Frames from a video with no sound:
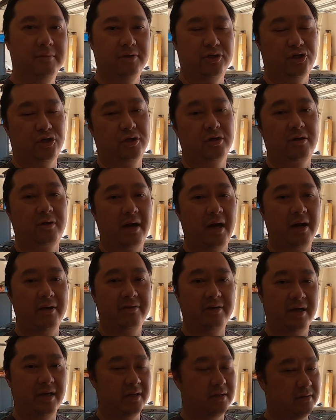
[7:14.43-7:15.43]
mature
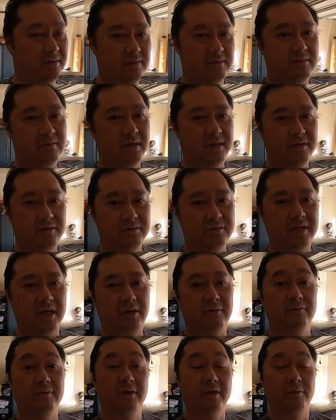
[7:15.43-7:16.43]
crowd, they do
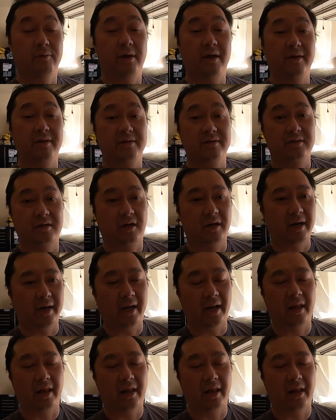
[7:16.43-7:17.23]
take really well to this car.